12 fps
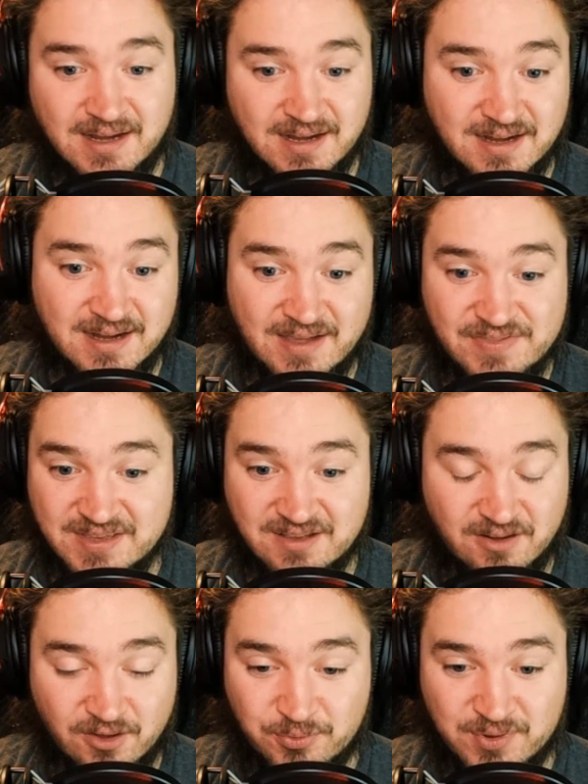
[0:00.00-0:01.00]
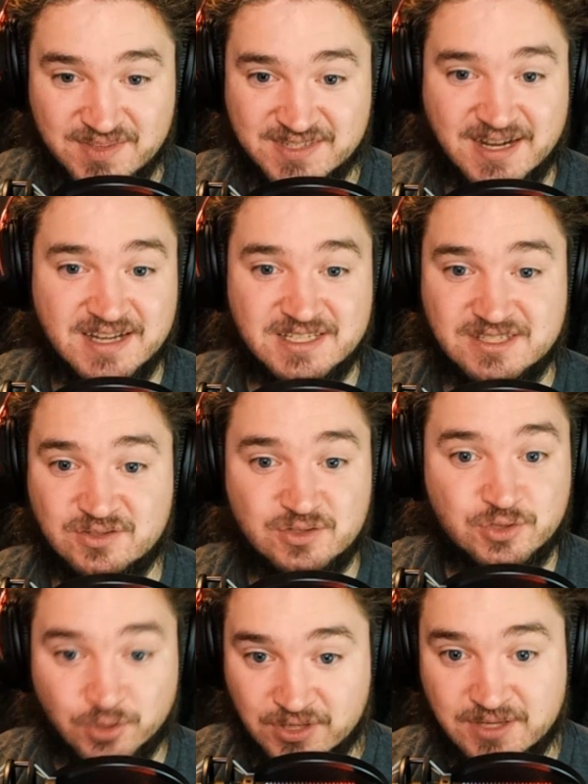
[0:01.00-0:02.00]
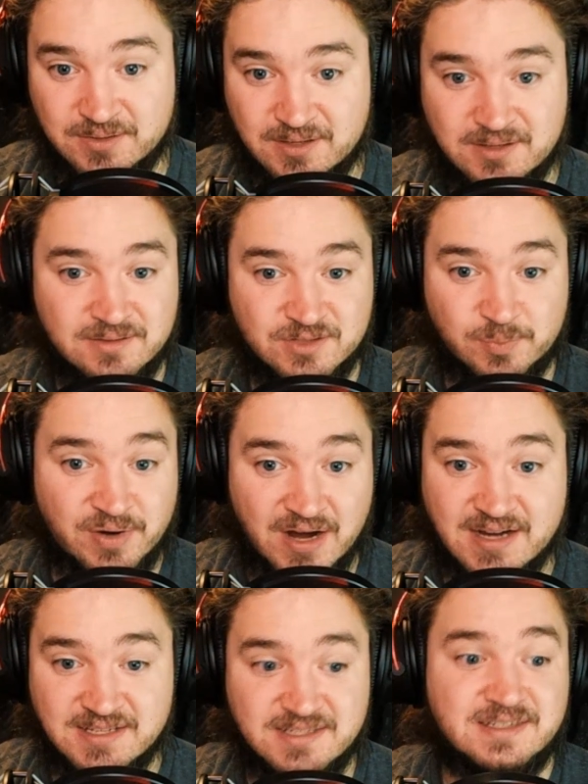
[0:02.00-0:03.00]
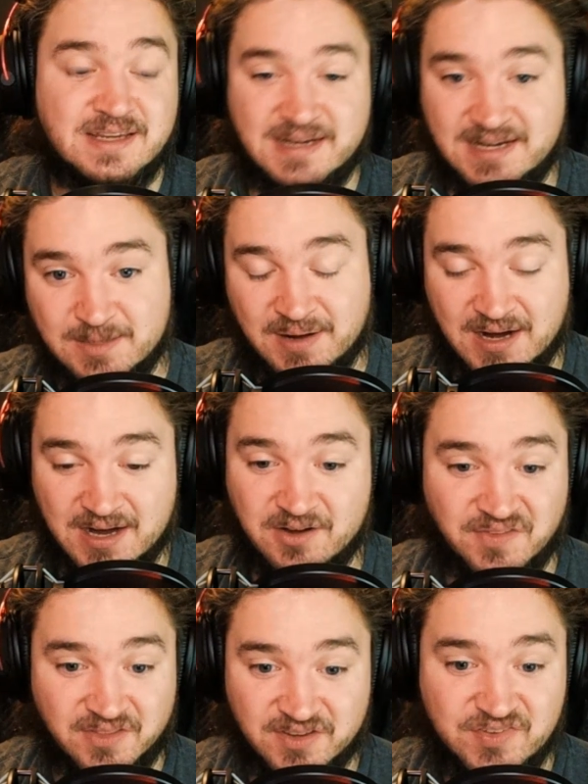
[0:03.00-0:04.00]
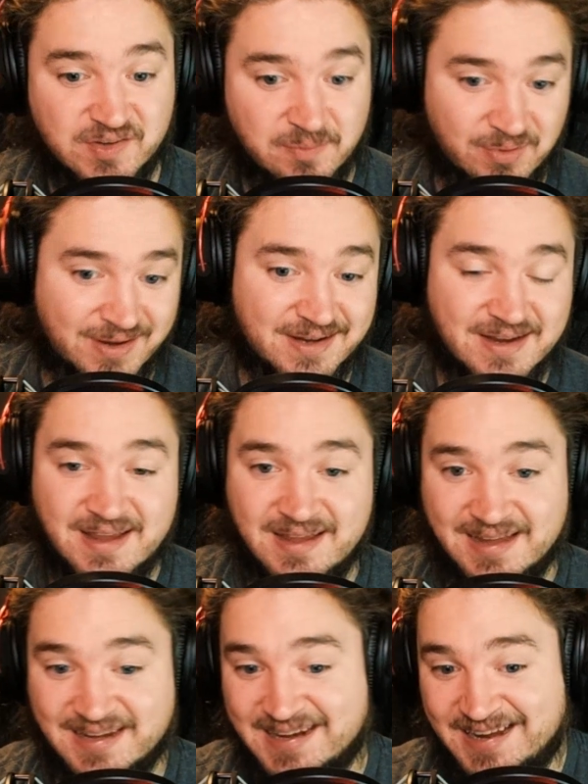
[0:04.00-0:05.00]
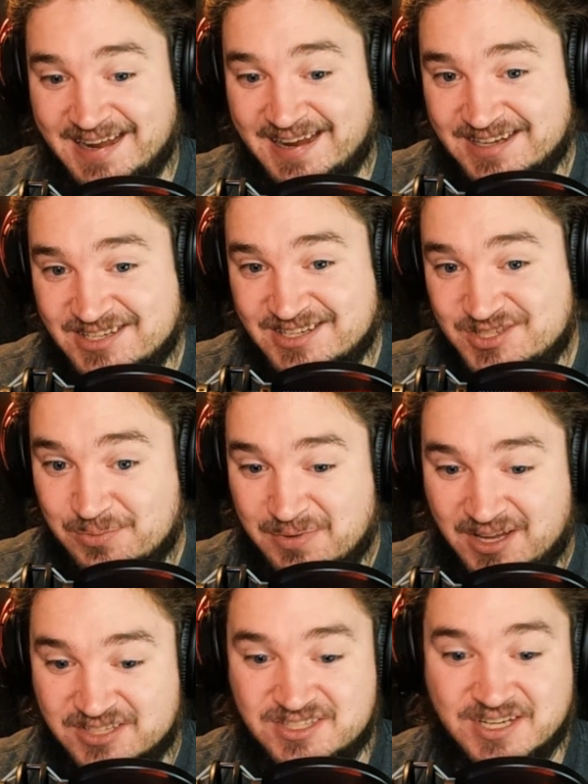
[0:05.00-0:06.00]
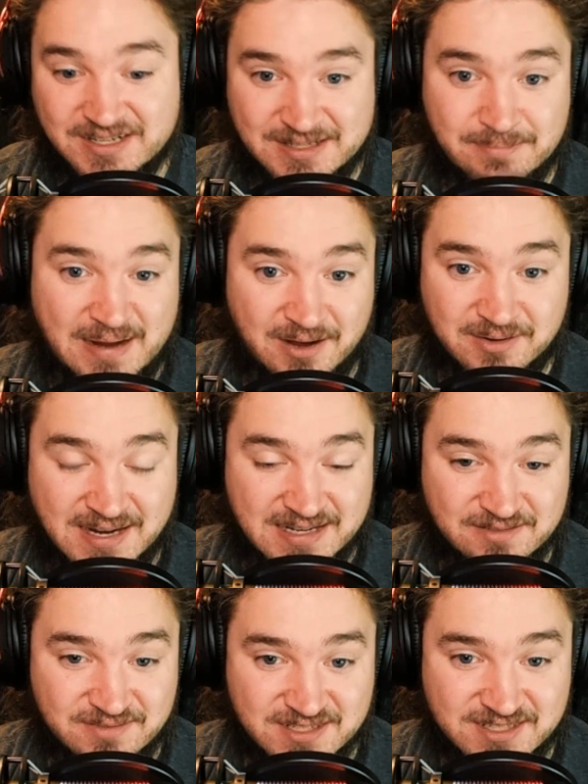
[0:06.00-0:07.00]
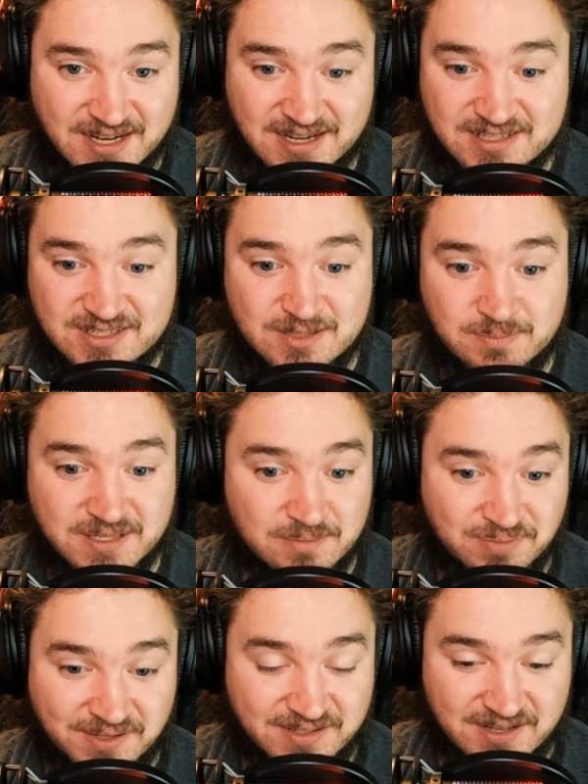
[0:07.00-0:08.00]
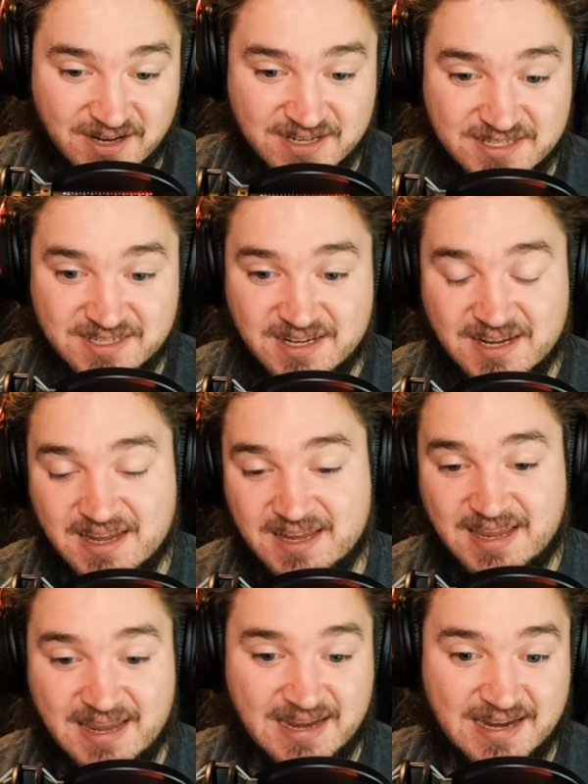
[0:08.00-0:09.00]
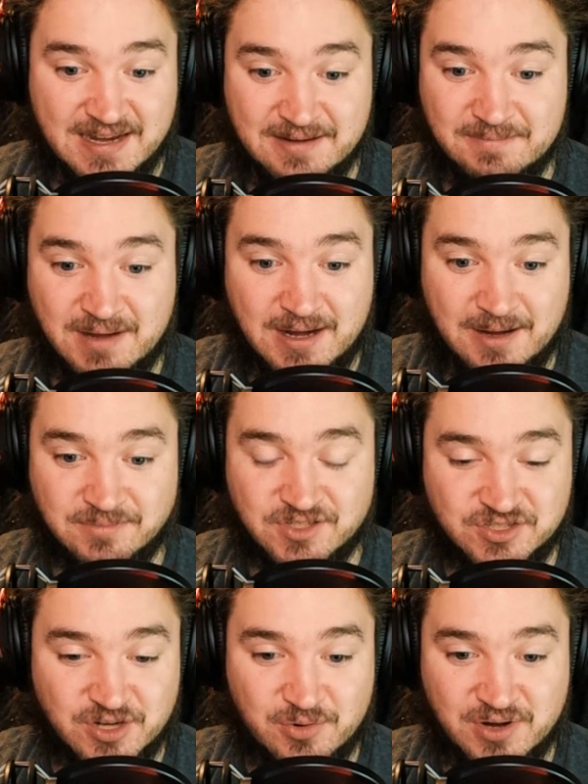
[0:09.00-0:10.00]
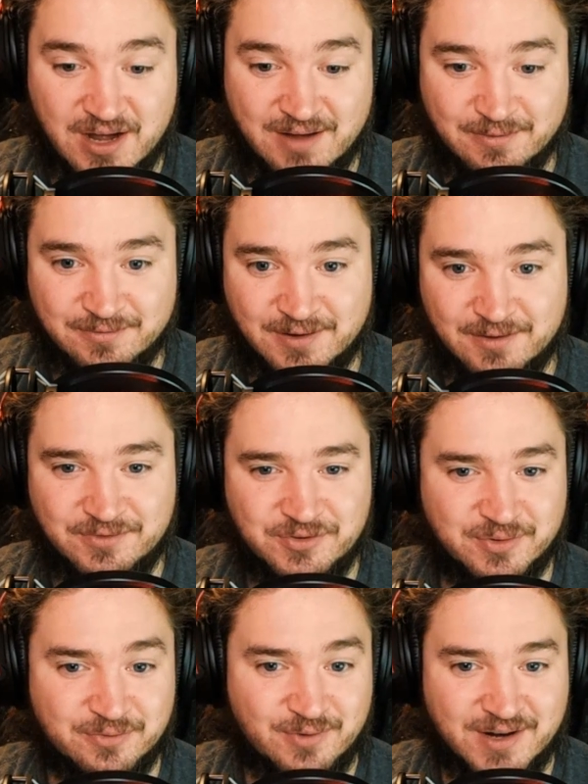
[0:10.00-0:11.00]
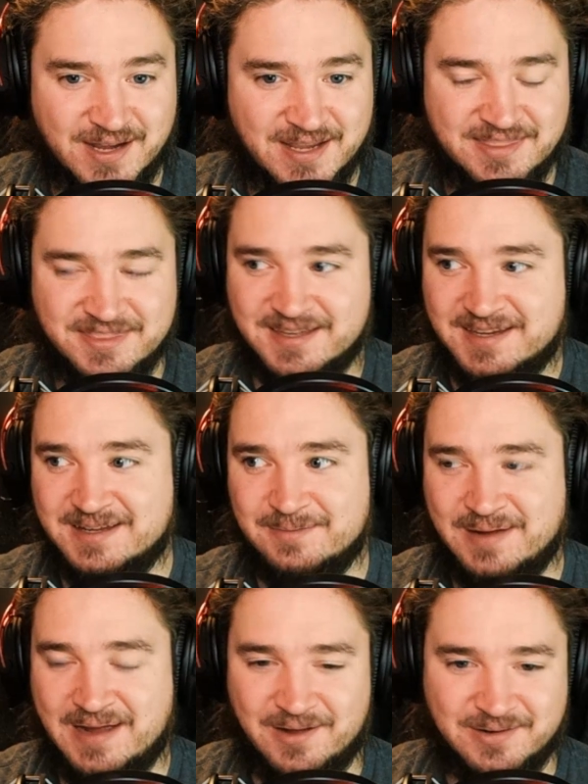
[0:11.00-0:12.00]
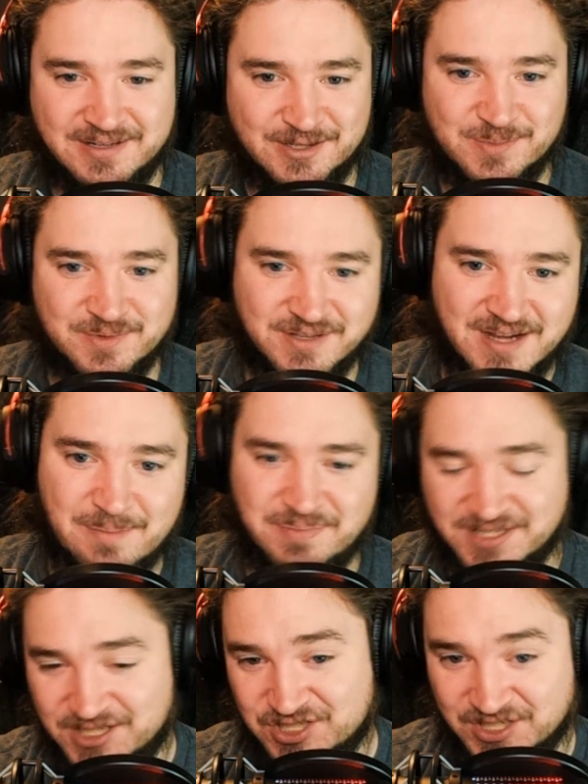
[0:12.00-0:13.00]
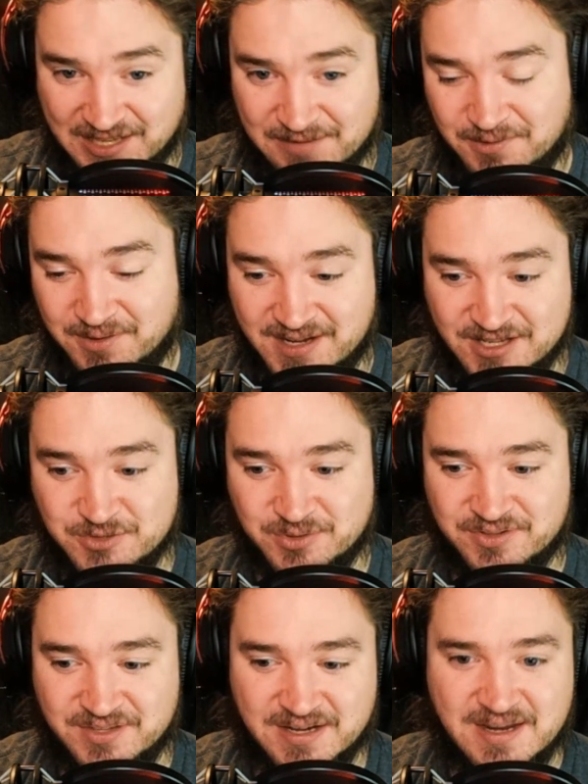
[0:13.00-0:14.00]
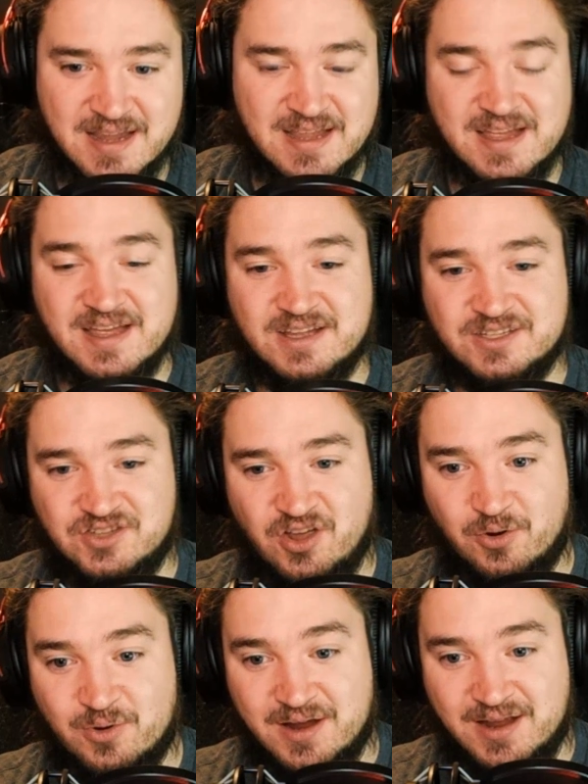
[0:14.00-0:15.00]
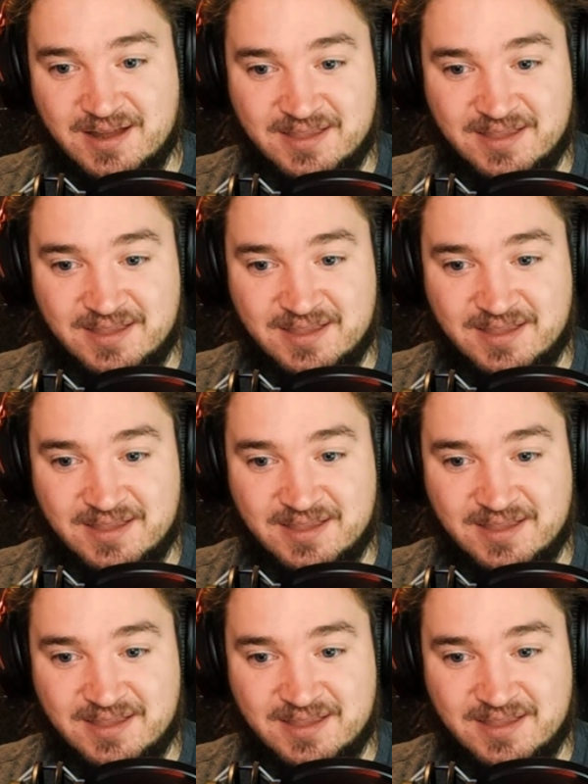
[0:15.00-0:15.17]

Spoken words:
I think all 3 of these guys could surprise and end up higher on the list. But again, I just don't know a ton about any of these guys, to be completely honest. and just going off of sort of what I think about in terms of the competition level and that sort of thing. So